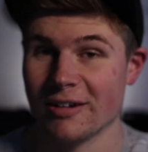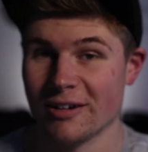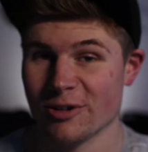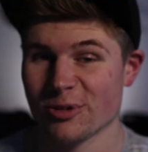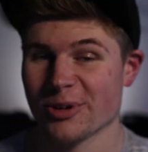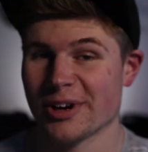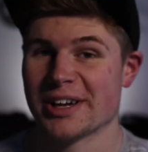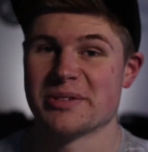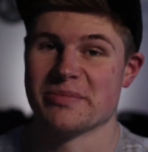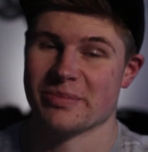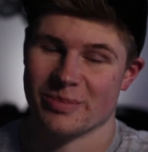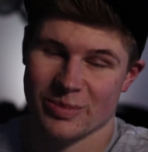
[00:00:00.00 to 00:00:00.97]
All
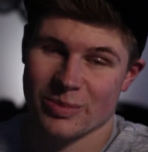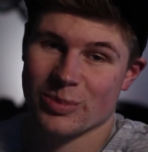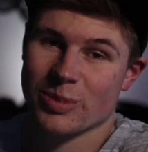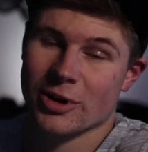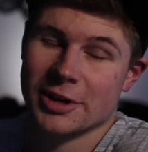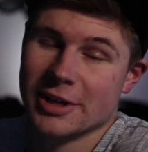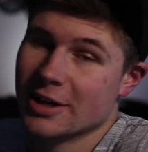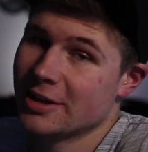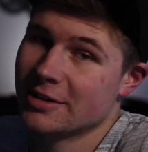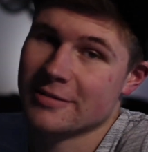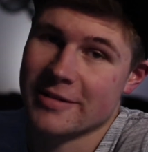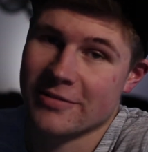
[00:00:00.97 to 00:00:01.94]
right, pretty
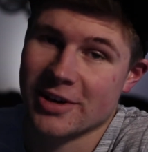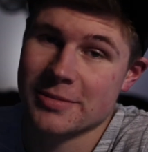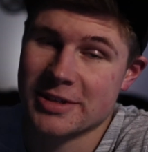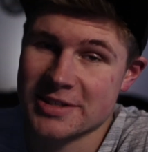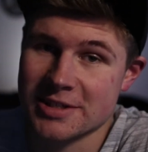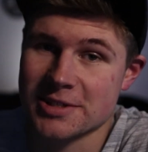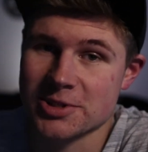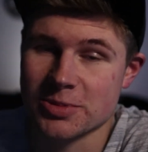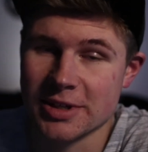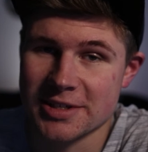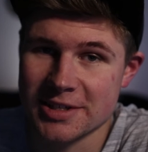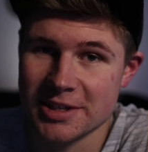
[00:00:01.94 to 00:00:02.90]
good, if I may say so
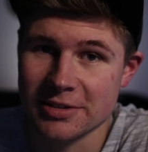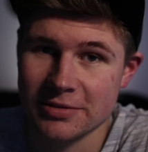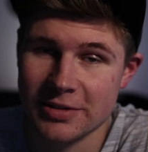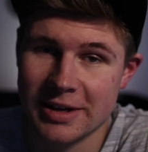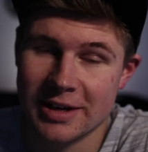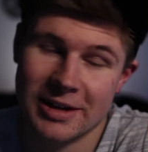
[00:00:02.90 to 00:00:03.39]
myself.